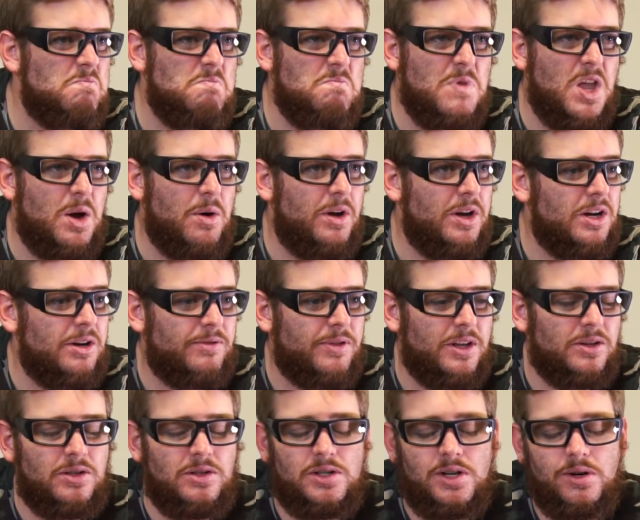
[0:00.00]
no idea if
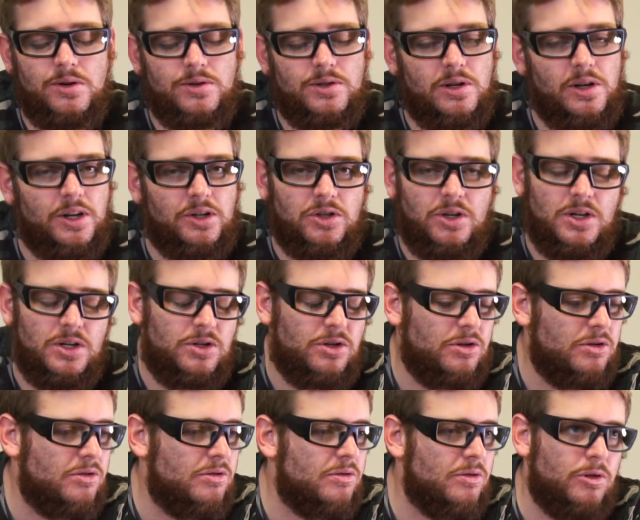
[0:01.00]
that's a gel selection
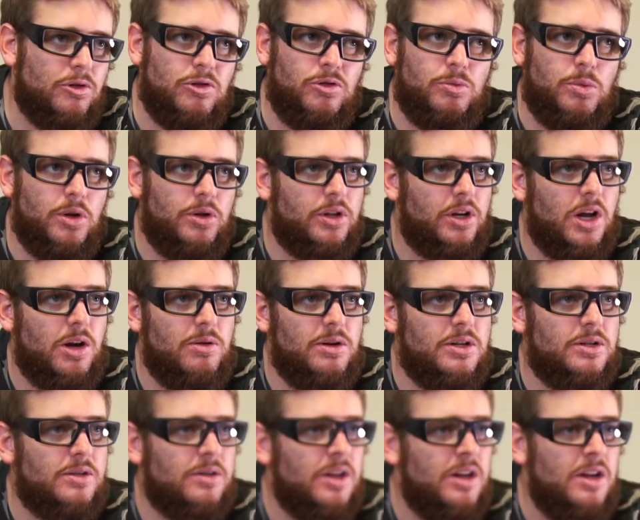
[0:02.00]
issue or what the go
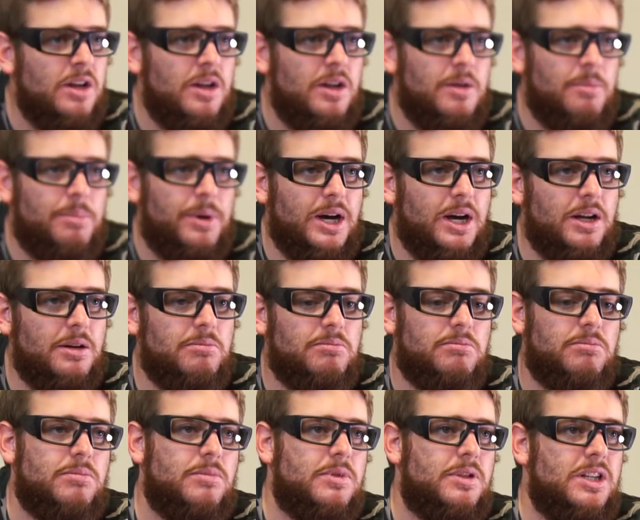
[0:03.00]
is,
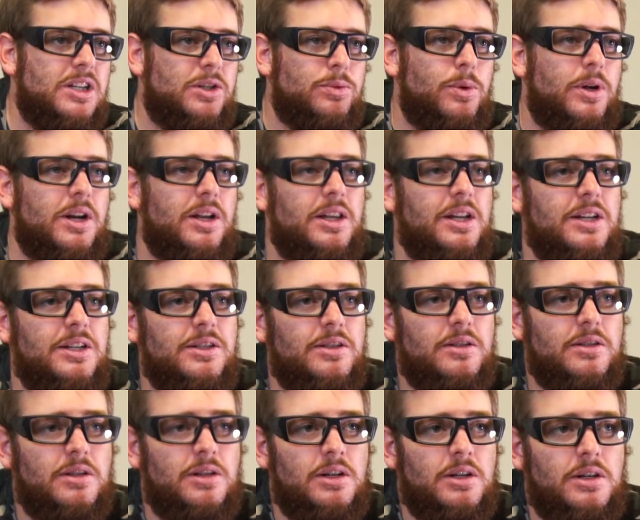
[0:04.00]
but this one at
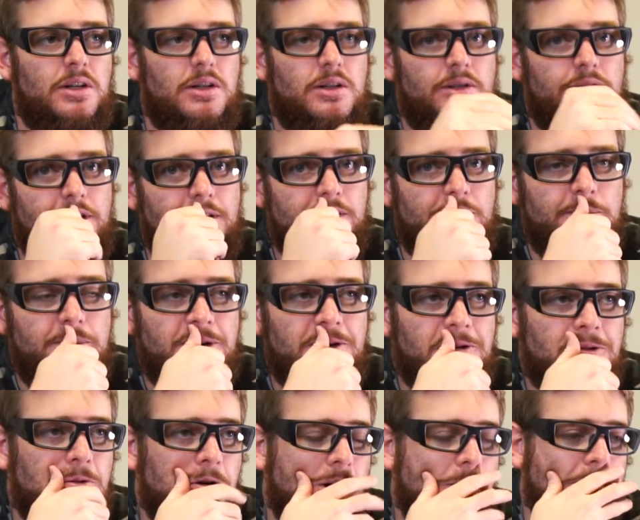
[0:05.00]
least seems to be
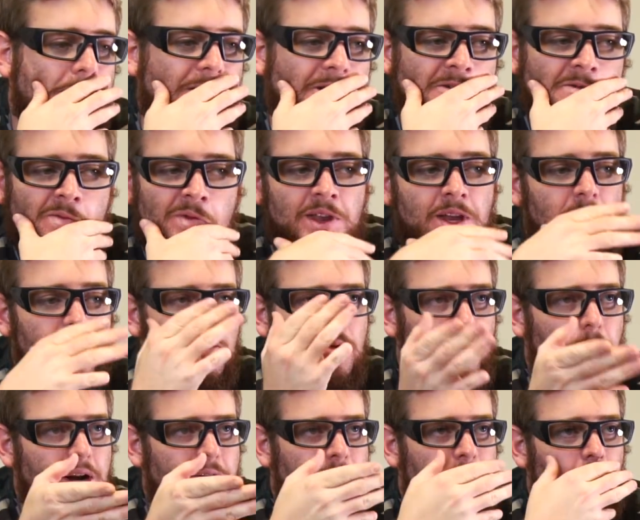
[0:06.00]
doing quite well.
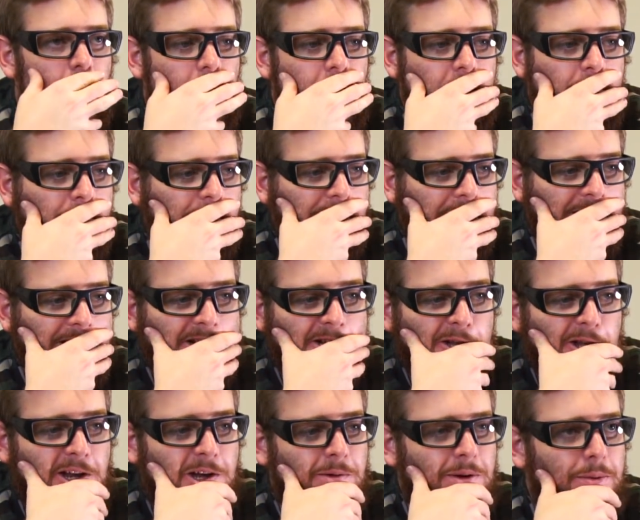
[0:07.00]
Rate of fire, we're
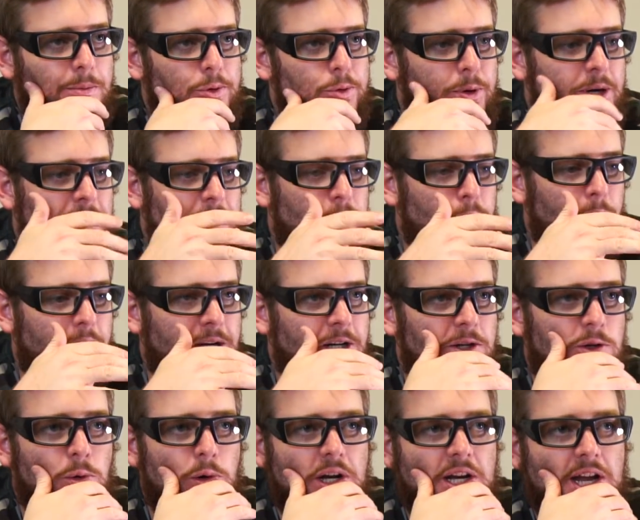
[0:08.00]
getting anywhere between 20
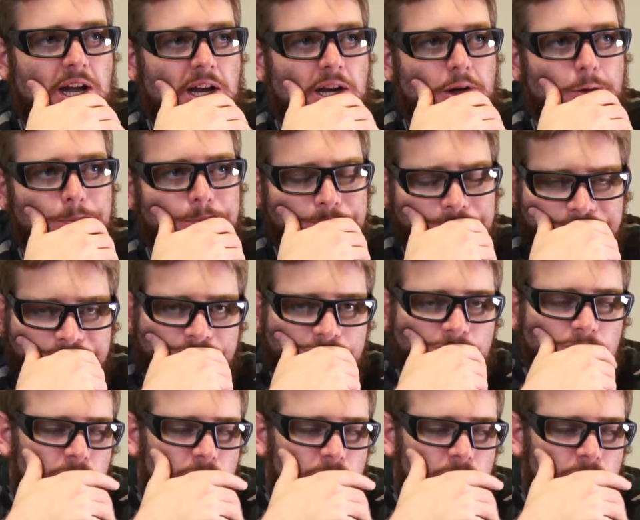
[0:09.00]
to 28.